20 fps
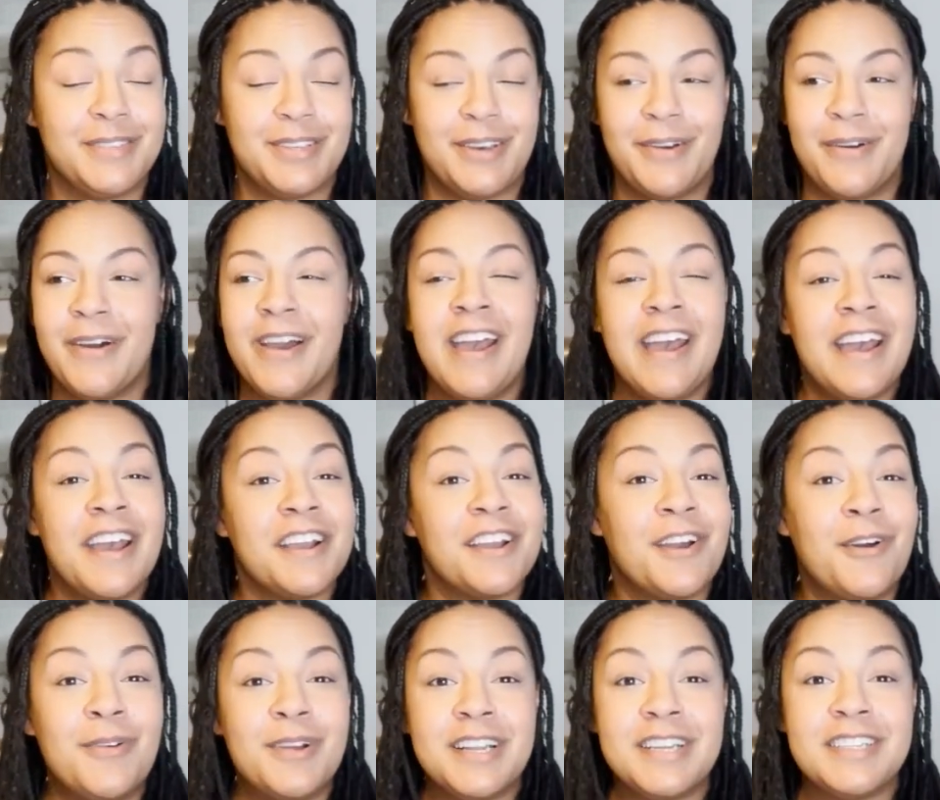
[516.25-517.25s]
So
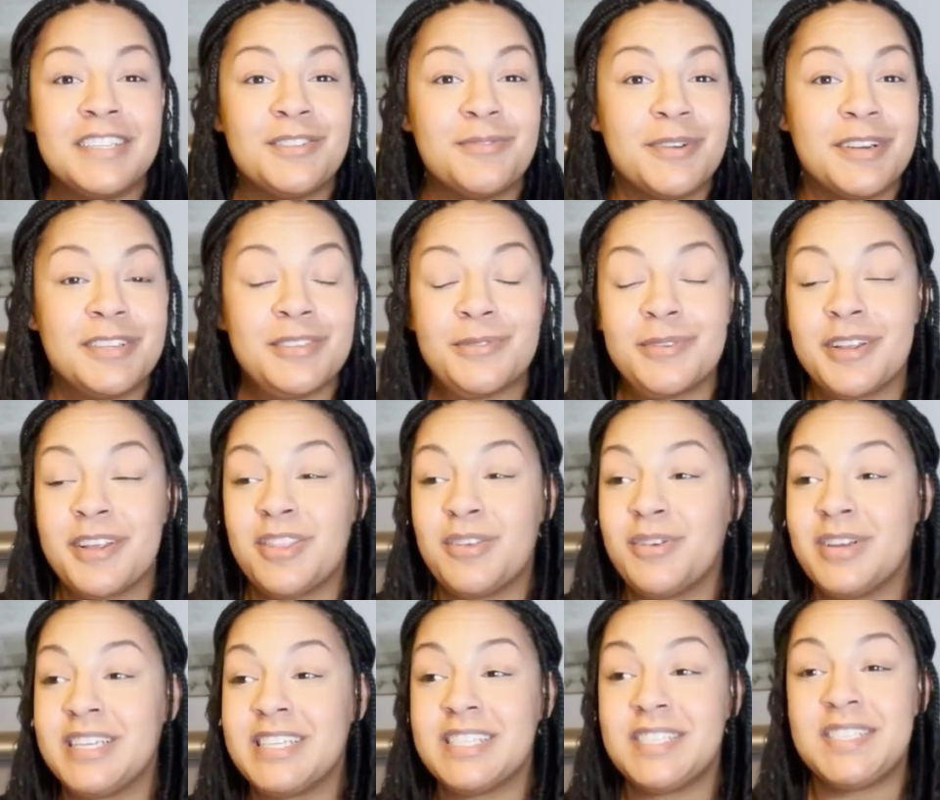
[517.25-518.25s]
going into
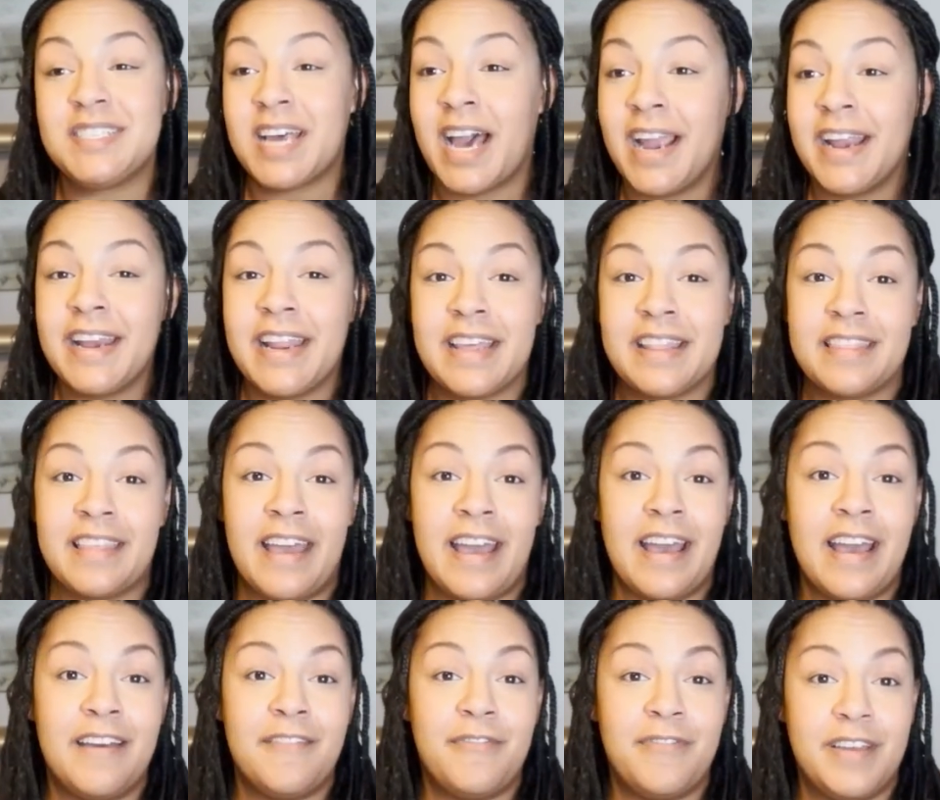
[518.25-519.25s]
2023, deciding
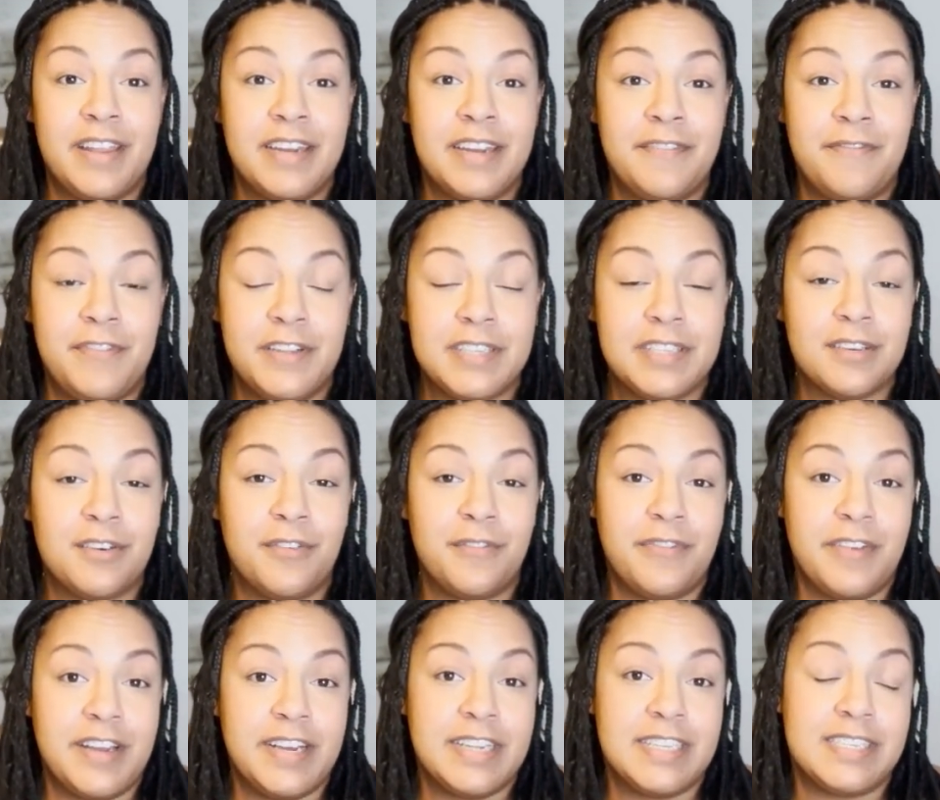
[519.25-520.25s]
that physical
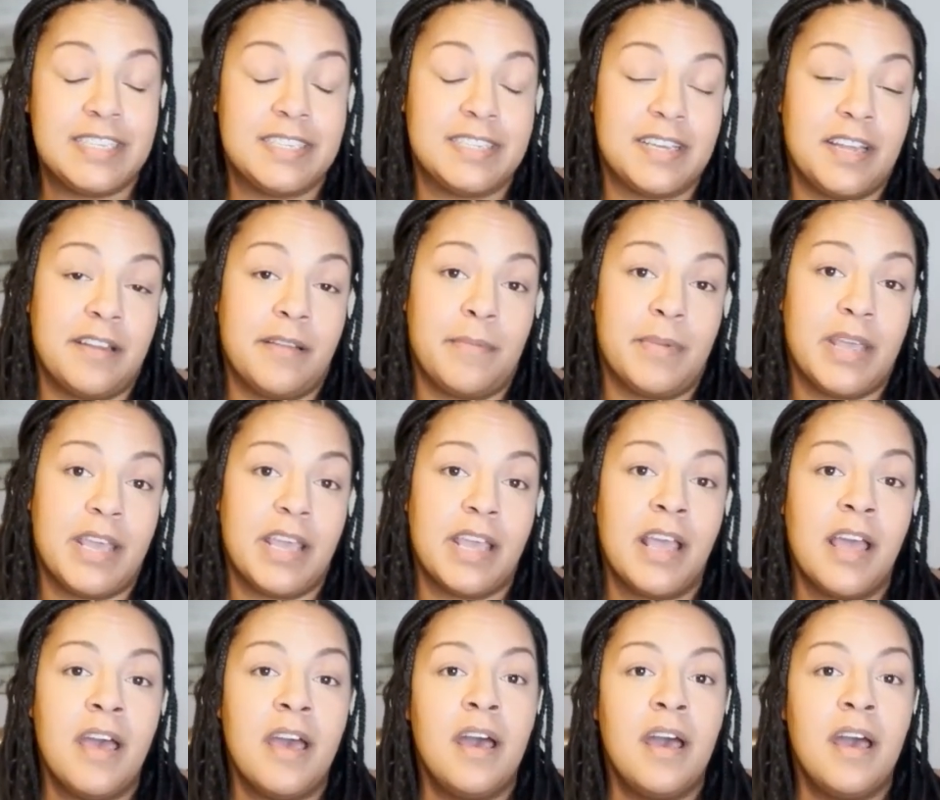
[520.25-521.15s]
fitness is going to be